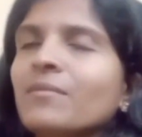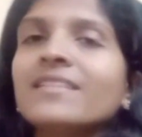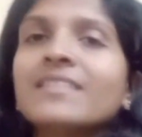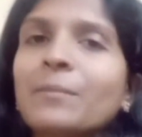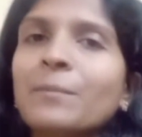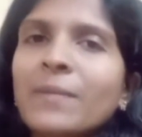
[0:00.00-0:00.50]

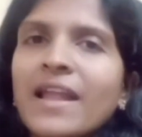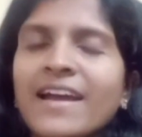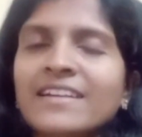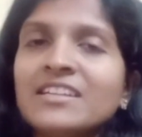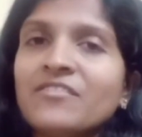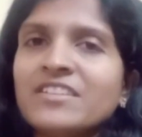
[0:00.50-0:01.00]
but the
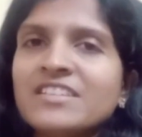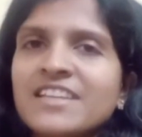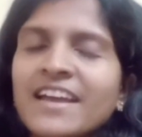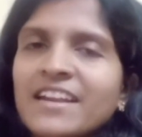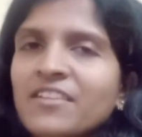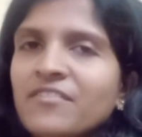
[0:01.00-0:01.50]
plant which
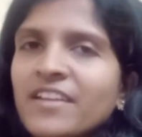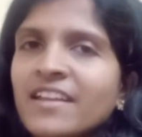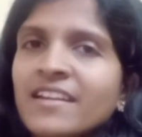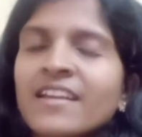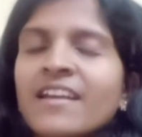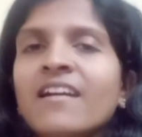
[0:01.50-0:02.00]
can live in